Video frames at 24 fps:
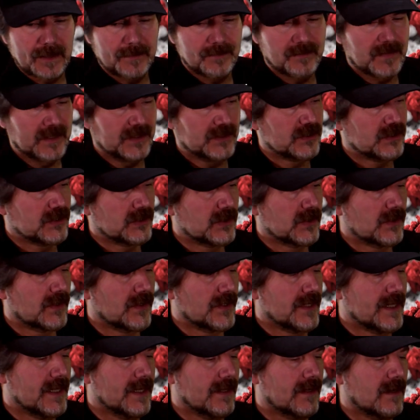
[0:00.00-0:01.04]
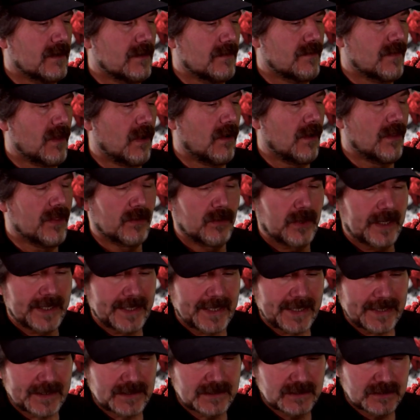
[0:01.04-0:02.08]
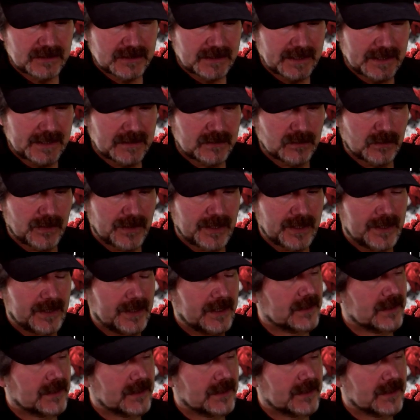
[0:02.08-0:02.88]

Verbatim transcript: ensure that all the radiation stays within this.